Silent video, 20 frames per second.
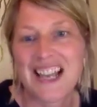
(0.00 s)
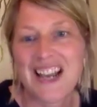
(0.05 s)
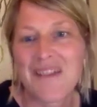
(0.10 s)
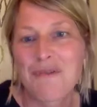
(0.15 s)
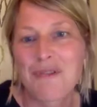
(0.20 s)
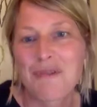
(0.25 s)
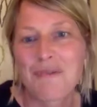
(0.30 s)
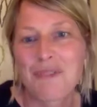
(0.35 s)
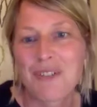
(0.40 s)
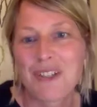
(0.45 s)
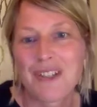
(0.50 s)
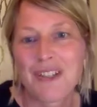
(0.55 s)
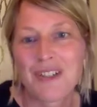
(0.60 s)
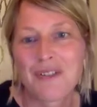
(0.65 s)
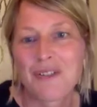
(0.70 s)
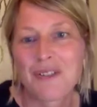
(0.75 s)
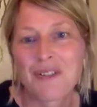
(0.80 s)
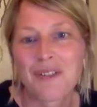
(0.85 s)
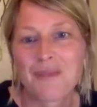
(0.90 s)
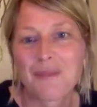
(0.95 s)
I would
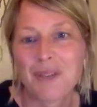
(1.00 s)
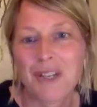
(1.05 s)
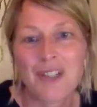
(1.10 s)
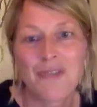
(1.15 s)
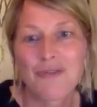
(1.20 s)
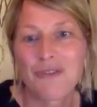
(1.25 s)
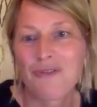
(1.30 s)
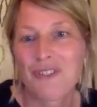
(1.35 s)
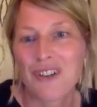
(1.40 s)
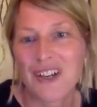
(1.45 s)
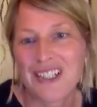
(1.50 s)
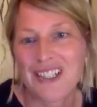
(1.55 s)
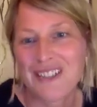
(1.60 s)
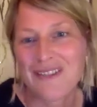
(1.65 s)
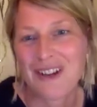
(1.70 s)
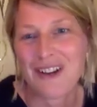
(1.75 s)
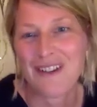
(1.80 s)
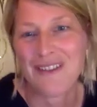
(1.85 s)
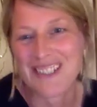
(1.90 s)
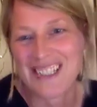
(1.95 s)
be petrified
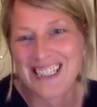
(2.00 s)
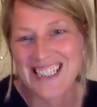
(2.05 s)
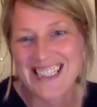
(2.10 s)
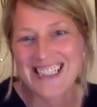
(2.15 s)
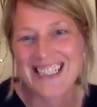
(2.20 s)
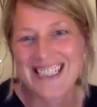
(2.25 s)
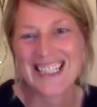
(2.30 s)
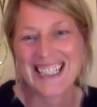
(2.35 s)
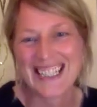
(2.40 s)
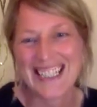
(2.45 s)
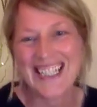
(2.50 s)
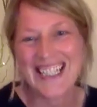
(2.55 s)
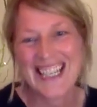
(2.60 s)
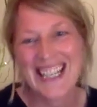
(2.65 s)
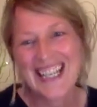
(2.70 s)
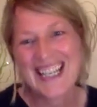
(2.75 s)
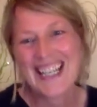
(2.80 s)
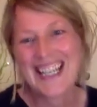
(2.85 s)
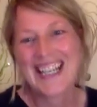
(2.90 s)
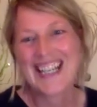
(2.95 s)
if I was,
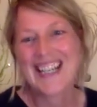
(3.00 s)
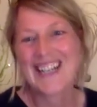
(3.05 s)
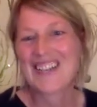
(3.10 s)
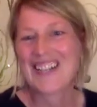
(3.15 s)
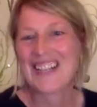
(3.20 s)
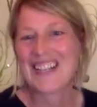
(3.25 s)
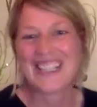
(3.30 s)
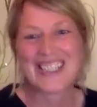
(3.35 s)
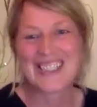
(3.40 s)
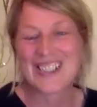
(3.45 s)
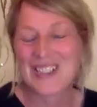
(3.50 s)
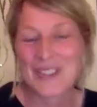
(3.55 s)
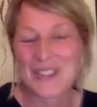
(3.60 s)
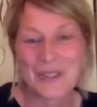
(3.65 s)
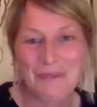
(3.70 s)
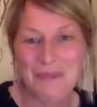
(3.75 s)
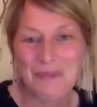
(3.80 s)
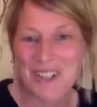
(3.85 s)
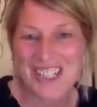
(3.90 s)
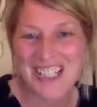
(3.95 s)
it's
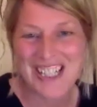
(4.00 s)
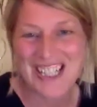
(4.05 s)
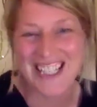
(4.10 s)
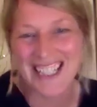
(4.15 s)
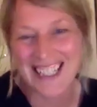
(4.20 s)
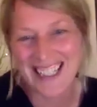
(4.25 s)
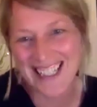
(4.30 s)
too much.